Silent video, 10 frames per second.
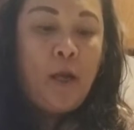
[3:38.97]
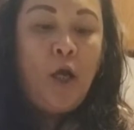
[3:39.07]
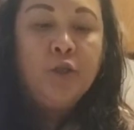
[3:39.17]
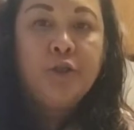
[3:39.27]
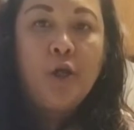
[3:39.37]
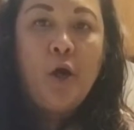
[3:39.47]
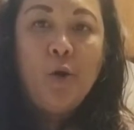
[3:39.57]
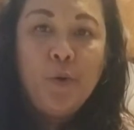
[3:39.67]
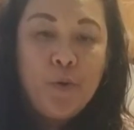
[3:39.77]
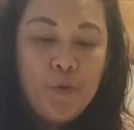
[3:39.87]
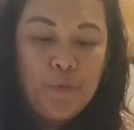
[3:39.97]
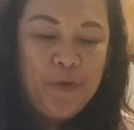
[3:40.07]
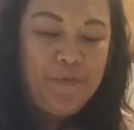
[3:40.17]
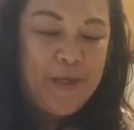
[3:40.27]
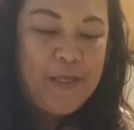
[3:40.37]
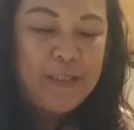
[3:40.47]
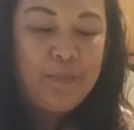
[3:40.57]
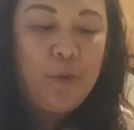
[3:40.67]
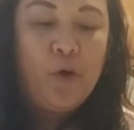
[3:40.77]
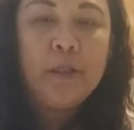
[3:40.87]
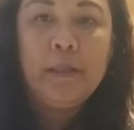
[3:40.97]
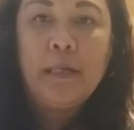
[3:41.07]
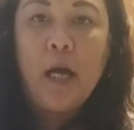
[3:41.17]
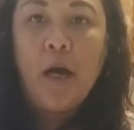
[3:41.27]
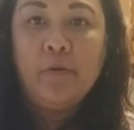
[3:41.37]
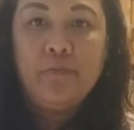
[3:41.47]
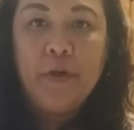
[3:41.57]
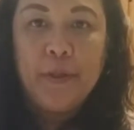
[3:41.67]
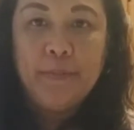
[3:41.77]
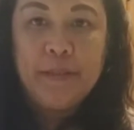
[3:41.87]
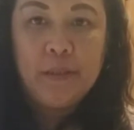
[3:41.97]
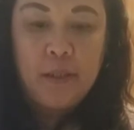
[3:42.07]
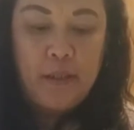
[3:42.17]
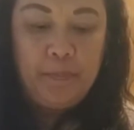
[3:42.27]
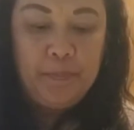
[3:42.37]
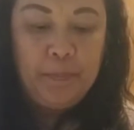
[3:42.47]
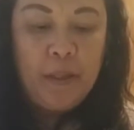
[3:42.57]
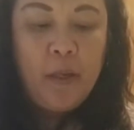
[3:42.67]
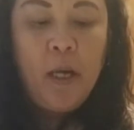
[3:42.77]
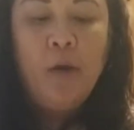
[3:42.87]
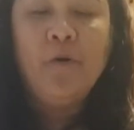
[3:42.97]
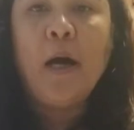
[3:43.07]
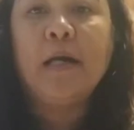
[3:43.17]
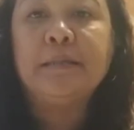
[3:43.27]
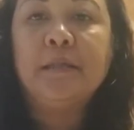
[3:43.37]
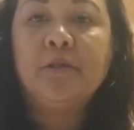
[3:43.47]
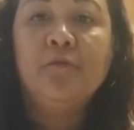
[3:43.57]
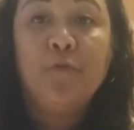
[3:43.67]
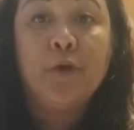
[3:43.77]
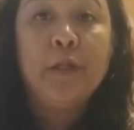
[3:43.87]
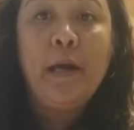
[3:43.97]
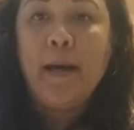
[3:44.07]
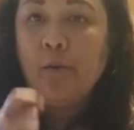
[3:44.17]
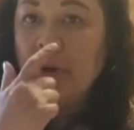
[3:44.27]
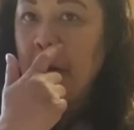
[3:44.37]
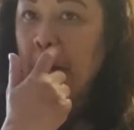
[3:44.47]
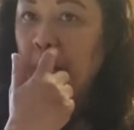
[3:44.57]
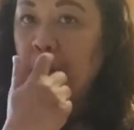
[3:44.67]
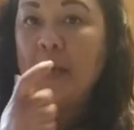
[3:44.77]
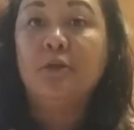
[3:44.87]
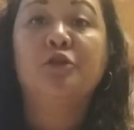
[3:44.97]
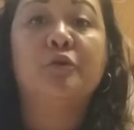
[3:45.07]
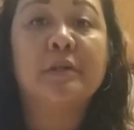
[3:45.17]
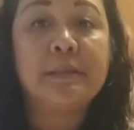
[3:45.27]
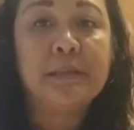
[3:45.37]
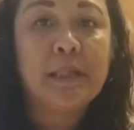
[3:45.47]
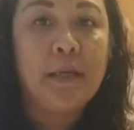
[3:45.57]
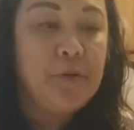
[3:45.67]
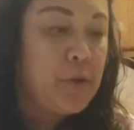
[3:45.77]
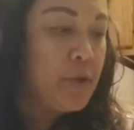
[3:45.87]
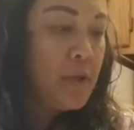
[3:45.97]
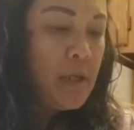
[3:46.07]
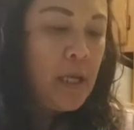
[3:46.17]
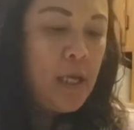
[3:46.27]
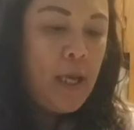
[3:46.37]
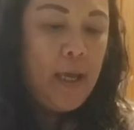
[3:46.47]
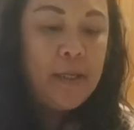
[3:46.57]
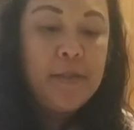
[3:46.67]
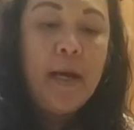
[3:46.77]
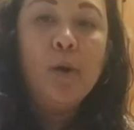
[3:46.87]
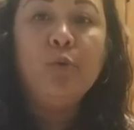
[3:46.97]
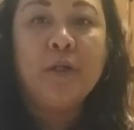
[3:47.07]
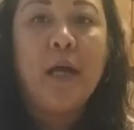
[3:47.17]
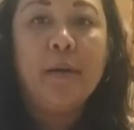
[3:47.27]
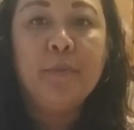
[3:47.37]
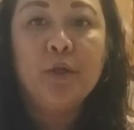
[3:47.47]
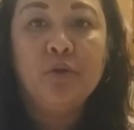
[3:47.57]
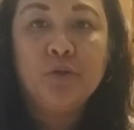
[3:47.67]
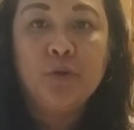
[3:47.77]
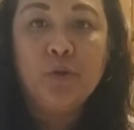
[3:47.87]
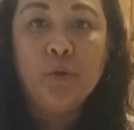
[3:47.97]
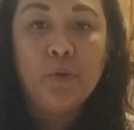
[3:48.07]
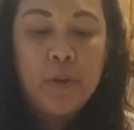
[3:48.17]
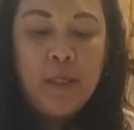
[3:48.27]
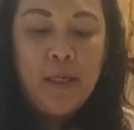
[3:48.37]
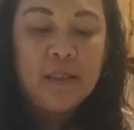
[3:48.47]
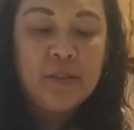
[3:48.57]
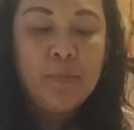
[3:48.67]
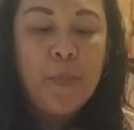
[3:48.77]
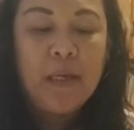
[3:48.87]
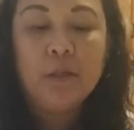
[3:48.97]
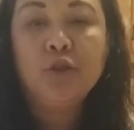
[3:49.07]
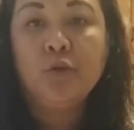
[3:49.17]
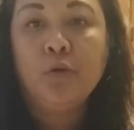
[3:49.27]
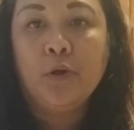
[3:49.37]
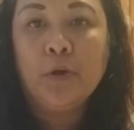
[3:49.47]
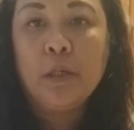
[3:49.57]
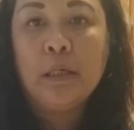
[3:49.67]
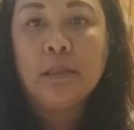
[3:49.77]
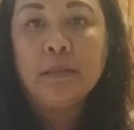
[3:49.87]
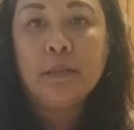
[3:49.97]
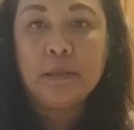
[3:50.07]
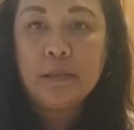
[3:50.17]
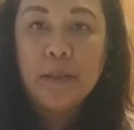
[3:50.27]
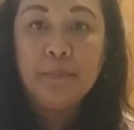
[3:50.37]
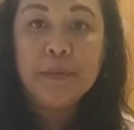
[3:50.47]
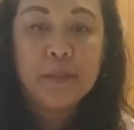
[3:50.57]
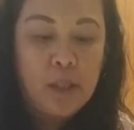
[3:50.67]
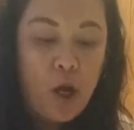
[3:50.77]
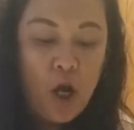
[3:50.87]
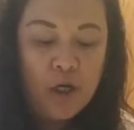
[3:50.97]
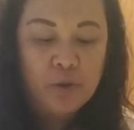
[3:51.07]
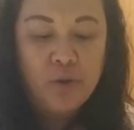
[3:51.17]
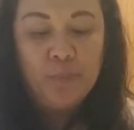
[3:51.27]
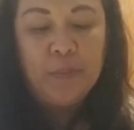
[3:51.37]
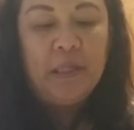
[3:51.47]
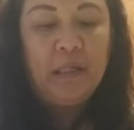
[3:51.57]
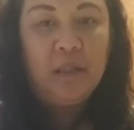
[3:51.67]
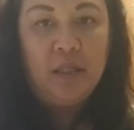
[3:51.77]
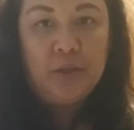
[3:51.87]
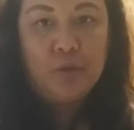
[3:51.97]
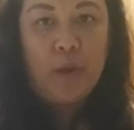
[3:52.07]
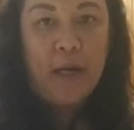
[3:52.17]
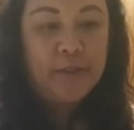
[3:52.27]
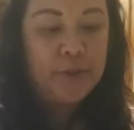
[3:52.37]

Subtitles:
So we finished boiling our ribs tip. I did it for an hour to make sure it's tender. And now what I'm gonna do is make sure the tips are completely dry.